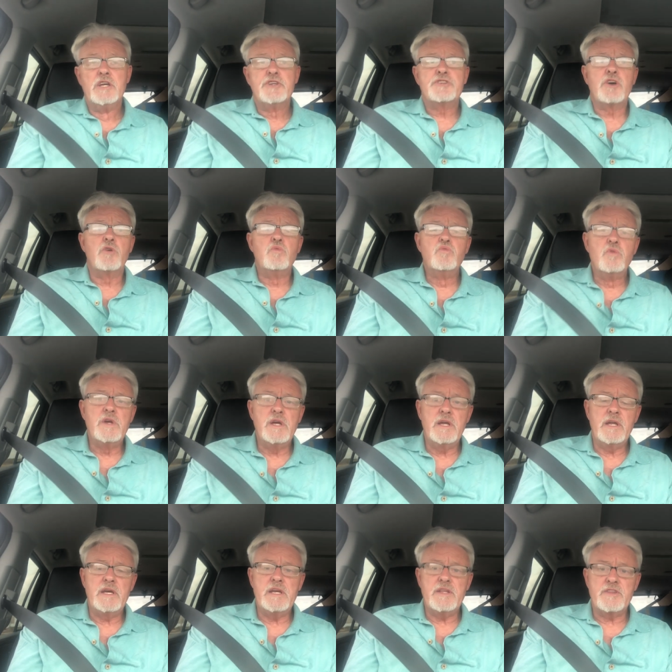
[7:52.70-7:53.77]
So
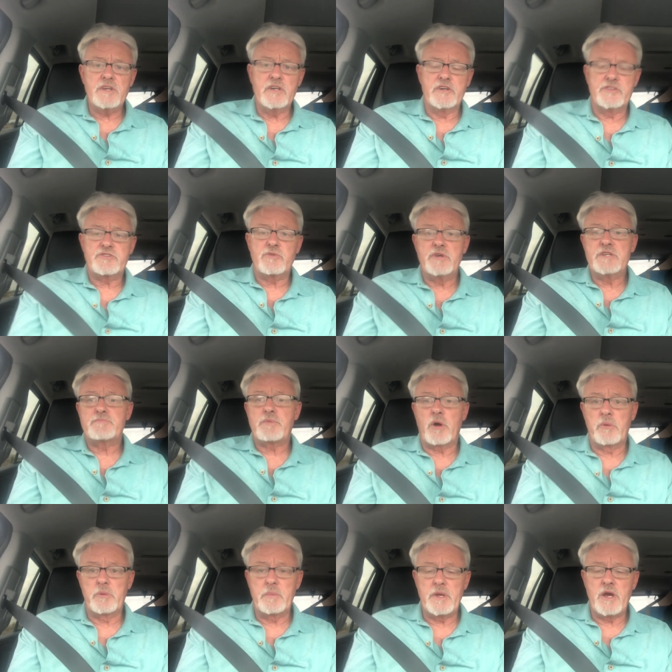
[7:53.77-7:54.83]
really, the answer is
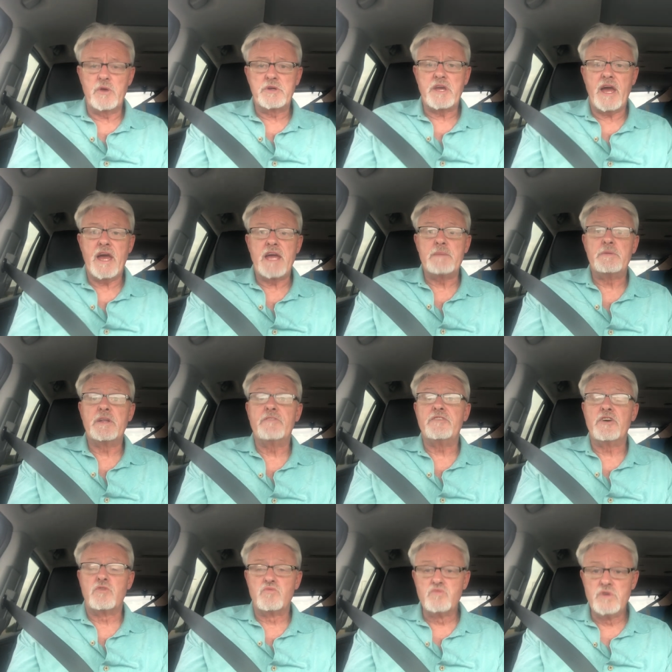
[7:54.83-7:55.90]
probably okay, but if
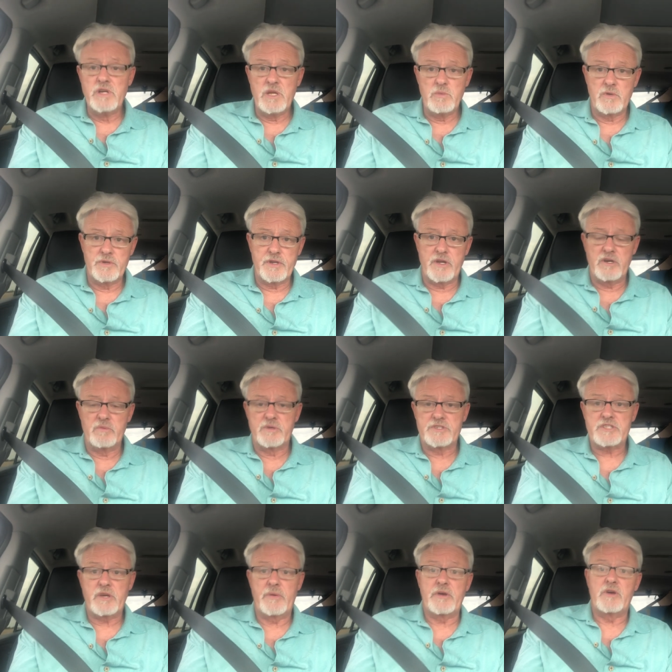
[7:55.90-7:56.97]
you really want to know what's
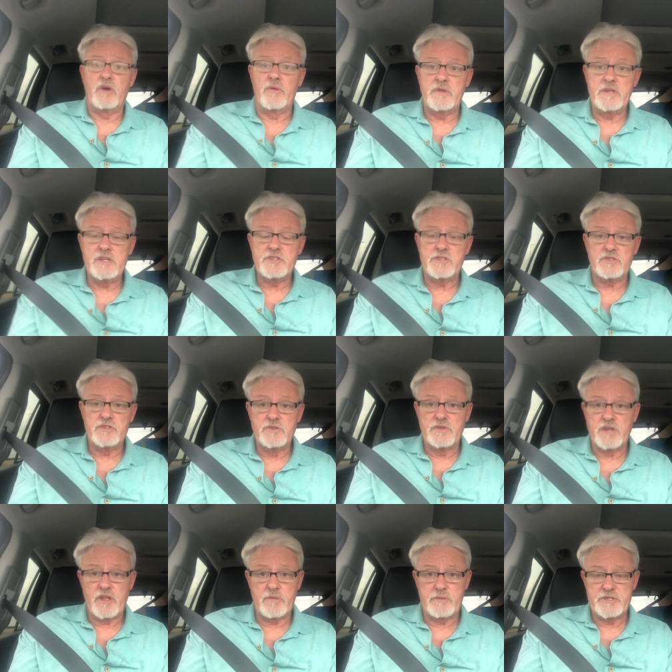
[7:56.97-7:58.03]
going on, you need to do
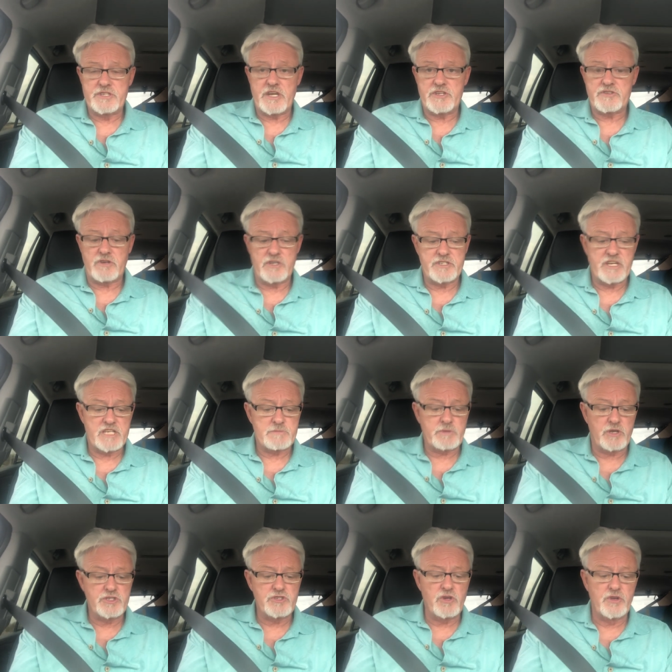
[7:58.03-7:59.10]
another progesterone test
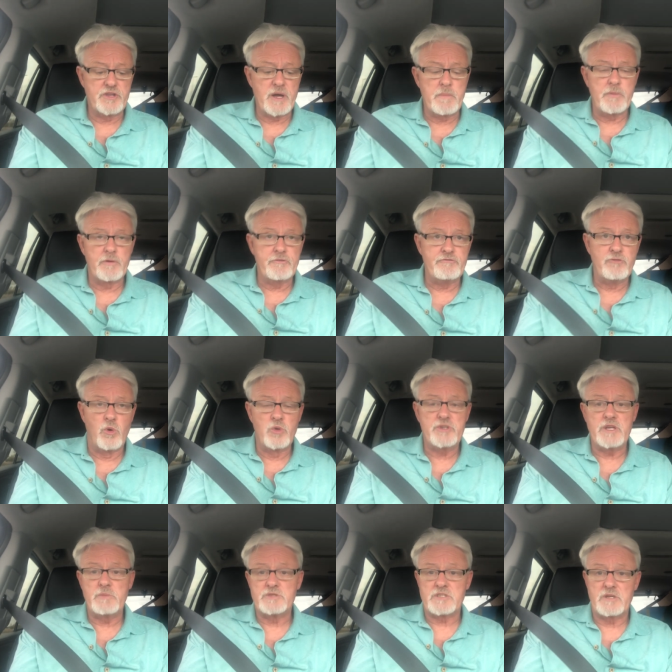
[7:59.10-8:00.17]
because your number of
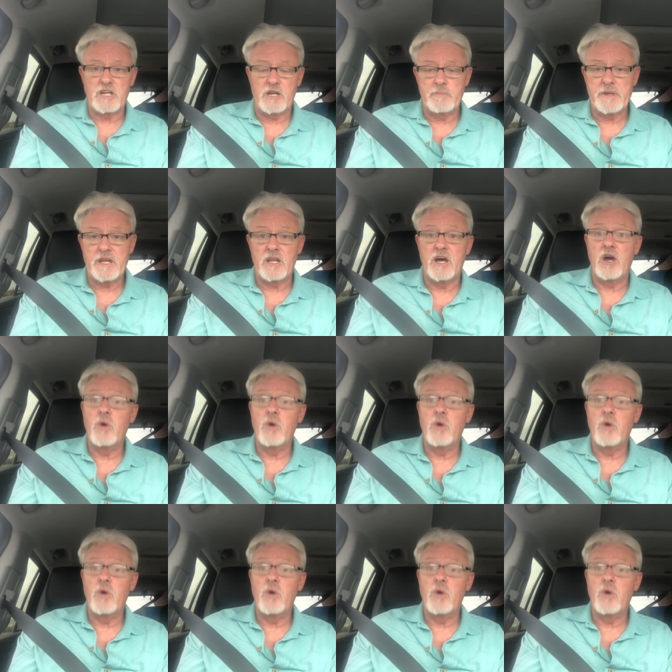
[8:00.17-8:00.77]
14 was a little bit low